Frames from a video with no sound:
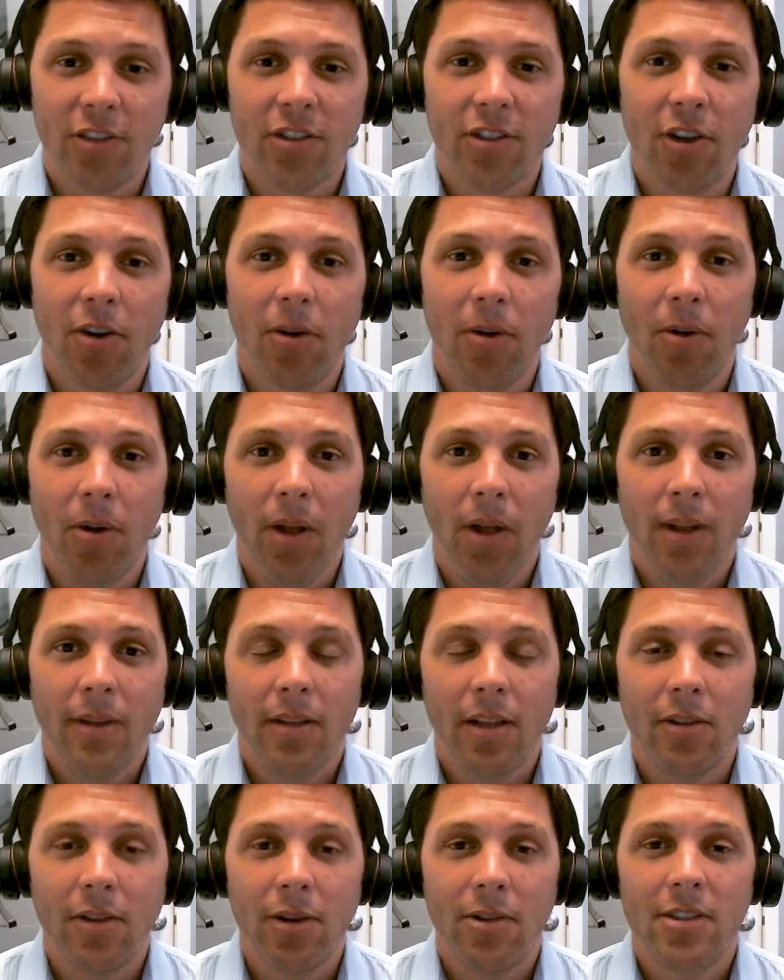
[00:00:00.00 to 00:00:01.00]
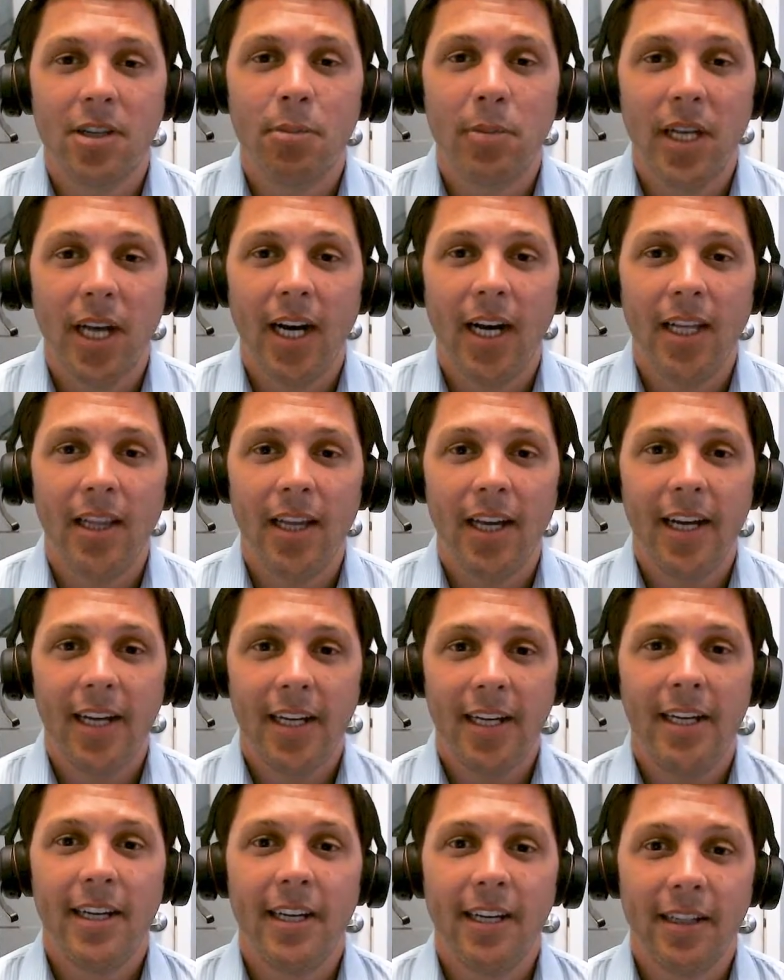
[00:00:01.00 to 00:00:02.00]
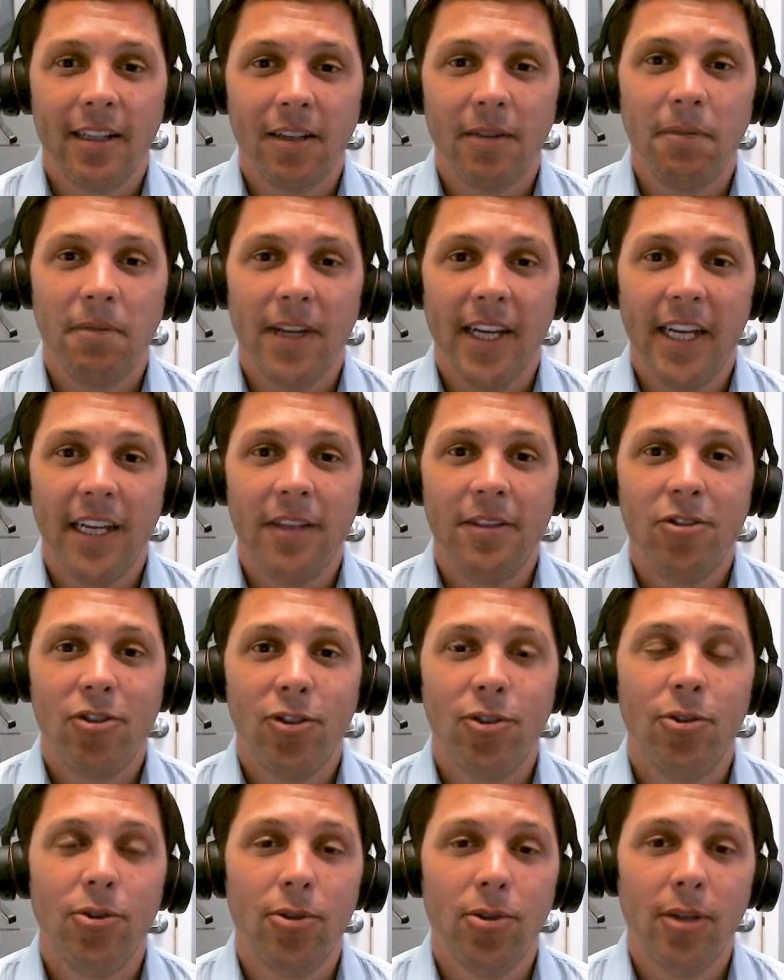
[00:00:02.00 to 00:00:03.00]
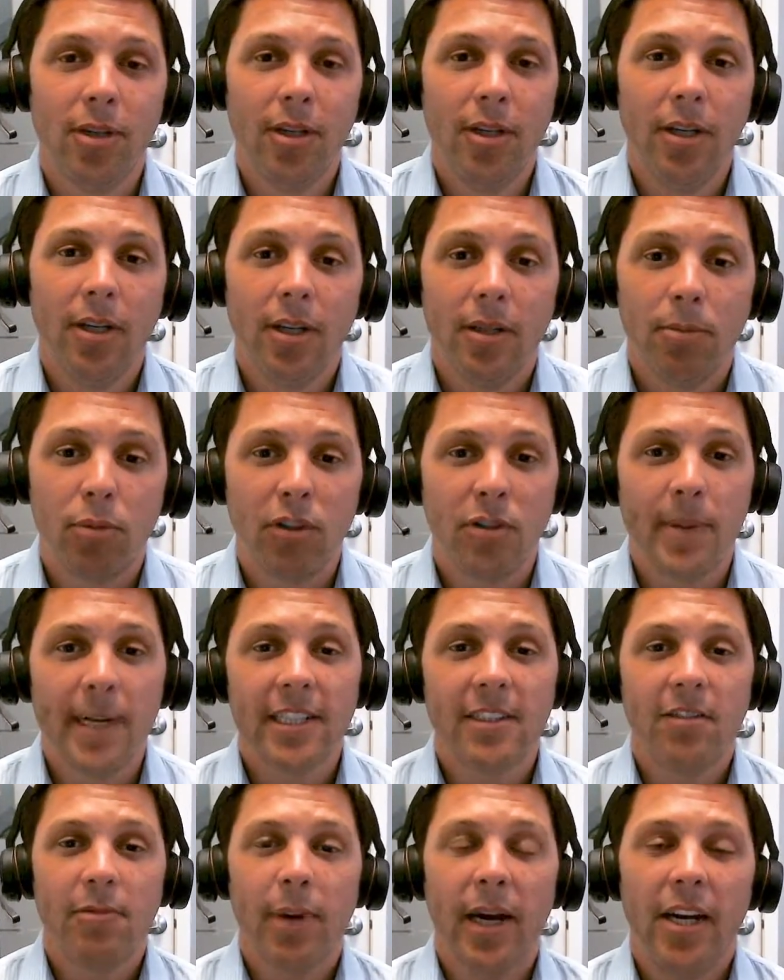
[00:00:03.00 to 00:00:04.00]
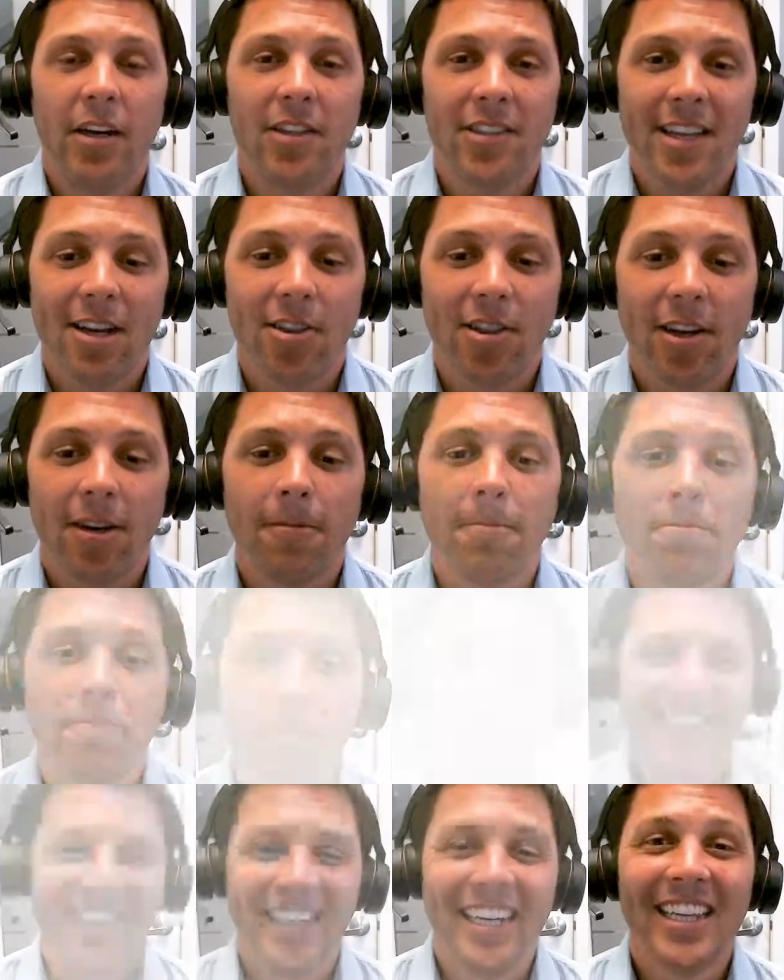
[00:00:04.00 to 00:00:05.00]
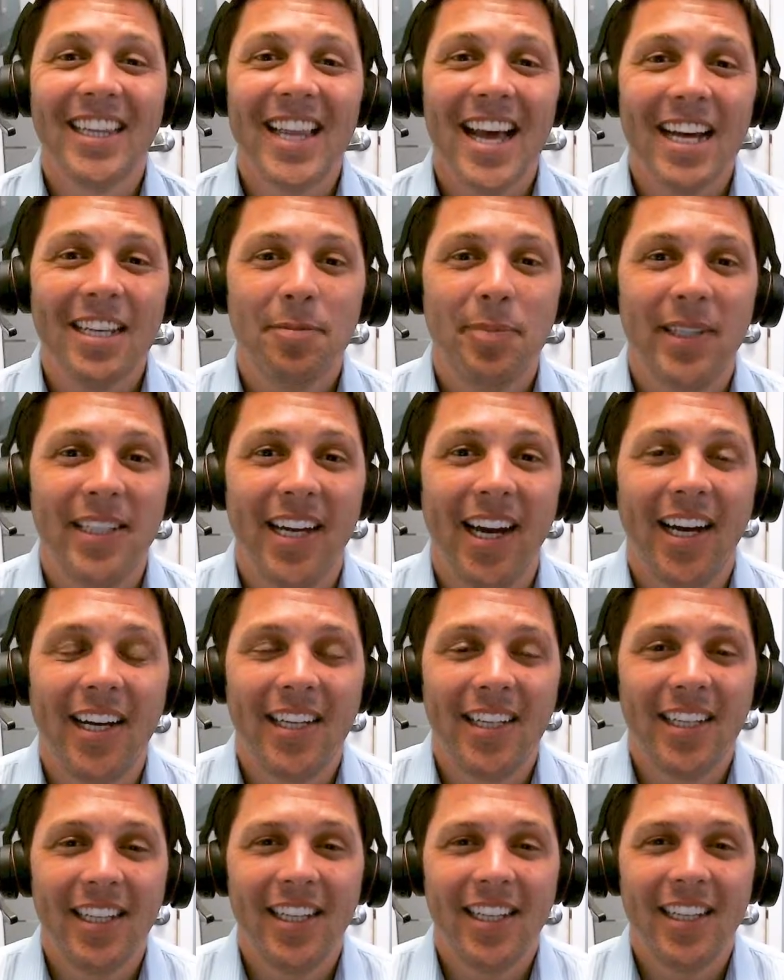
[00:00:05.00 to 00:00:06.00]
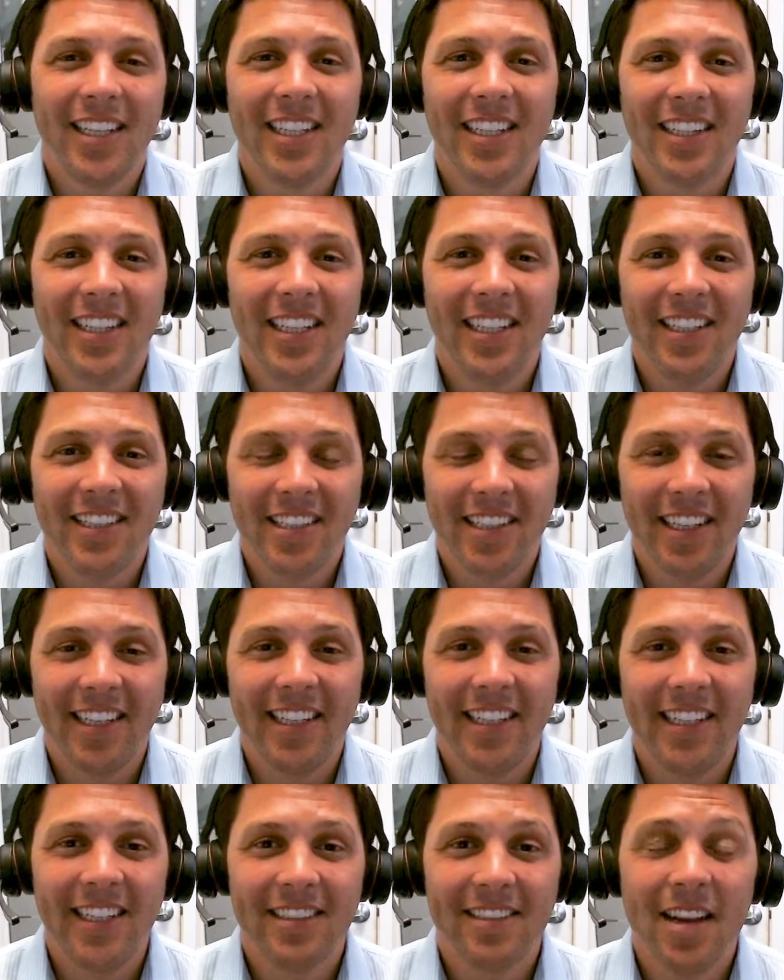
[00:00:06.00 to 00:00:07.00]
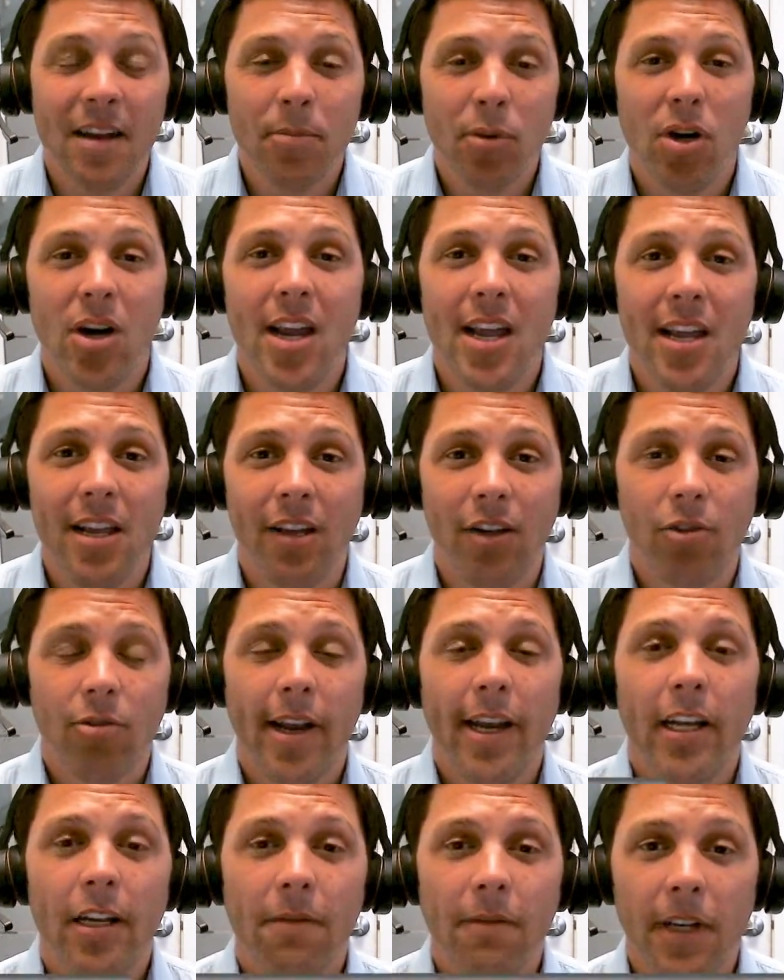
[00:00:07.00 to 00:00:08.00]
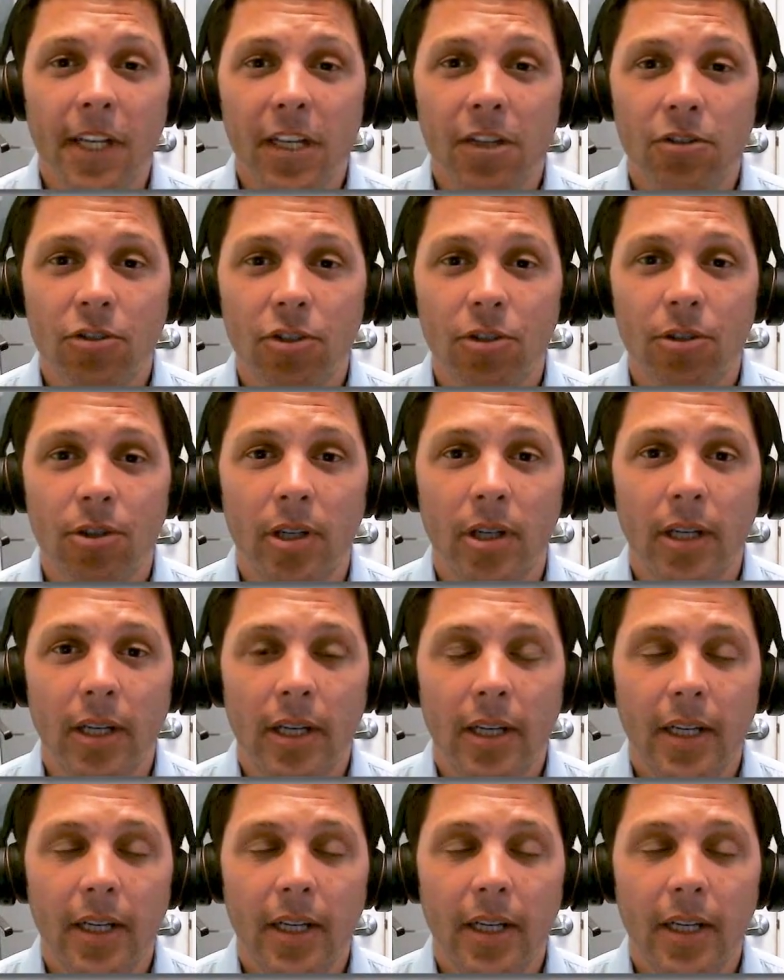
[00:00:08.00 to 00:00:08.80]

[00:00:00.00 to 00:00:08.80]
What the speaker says: so that those can be highlighted and conveyed to prospective buyers out there. And last but not least is number 8, creating a video tour.